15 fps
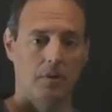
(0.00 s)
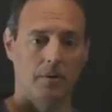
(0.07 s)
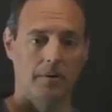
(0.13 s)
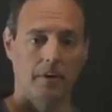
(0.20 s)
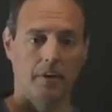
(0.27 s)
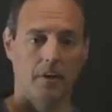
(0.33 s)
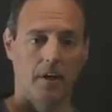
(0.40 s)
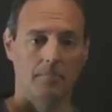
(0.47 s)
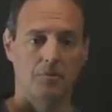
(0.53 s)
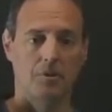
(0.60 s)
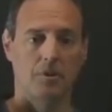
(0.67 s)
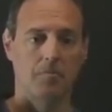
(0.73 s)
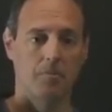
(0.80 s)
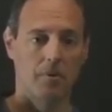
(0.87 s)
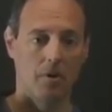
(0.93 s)
I'm just going
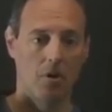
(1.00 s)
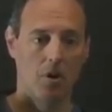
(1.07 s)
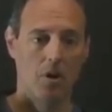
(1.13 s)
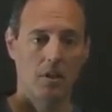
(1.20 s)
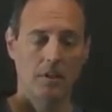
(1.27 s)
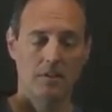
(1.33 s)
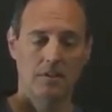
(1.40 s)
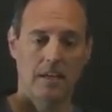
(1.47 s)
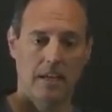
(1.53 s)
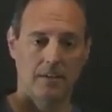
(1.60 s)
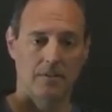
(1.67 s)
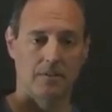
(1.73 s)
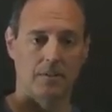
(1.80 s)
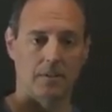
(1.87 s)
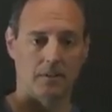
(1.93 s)
to put it all in
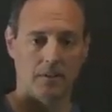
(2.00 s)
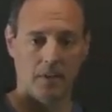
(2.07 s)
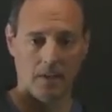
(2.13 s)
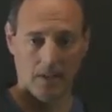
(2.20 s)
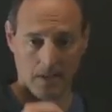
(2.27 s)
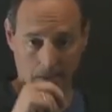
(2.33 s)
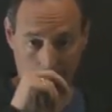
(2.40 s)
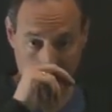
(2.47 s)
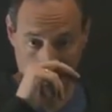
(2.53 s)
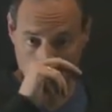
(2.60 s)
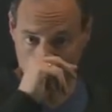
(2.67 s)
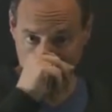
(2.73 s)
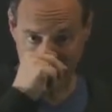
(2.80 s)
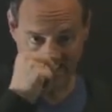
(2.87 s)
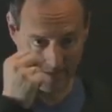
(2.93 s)
text here
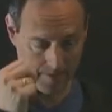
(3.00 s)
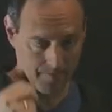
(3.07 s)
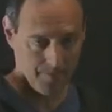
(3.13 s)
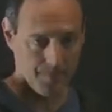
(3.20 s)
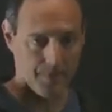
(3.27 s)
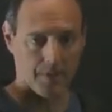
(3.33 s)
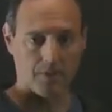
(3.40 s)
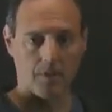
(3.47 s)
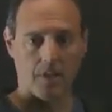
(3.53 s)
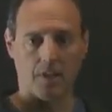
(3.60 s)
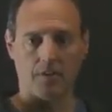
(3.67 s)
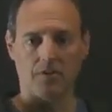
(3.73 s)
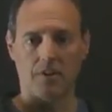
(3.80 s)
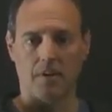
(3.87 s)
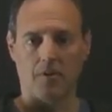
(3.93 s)
uh, and, and
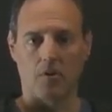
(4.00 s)
instead of